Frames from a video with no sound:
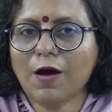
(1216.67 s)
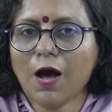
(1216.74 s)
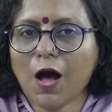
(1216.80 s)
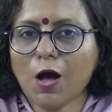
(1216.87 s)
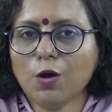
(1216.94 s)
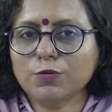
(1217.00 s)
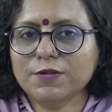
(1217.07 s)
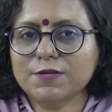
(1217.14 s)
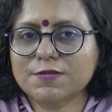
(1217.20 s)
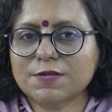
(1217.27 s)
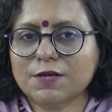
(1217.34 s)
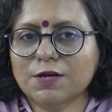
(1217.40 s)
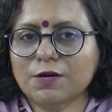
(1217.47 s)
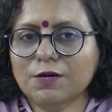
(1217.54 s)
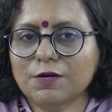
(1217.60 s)
how this
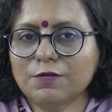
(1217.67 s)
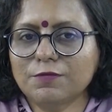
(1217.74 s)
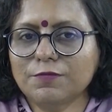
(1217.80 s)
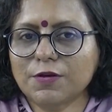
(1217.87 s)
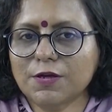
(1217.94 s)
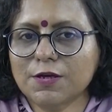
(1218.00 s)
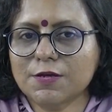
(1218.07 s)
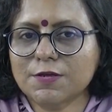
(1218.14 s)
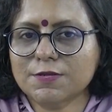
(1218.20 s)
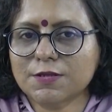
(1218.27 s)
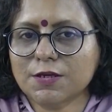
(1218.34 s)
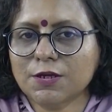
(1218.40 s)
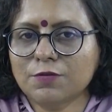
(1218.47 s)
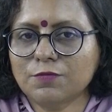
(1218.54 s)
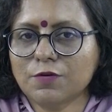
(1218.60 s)
curve is
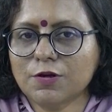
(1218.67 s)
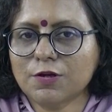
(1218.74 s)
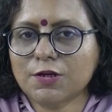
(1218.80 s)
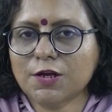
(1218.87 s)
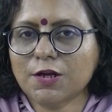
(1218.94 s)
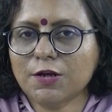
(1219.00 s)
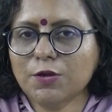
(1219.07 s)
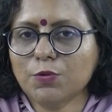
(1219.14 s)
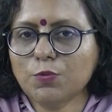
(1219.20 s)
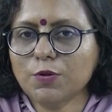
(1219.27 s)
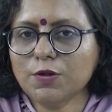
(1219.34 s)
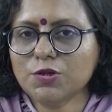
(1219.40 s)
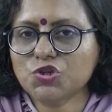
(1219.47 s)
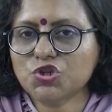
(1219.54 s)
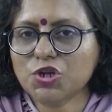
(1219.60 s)
inverted U
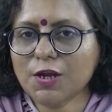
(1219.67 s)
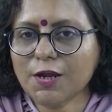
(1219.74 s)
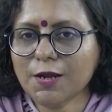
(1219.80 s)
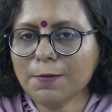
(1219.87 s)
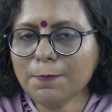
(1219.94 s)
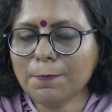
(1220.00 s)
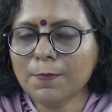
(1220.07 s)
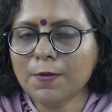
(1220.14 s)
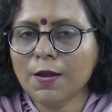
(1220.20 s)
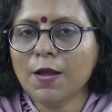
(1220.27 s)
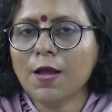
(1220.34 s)
in shape.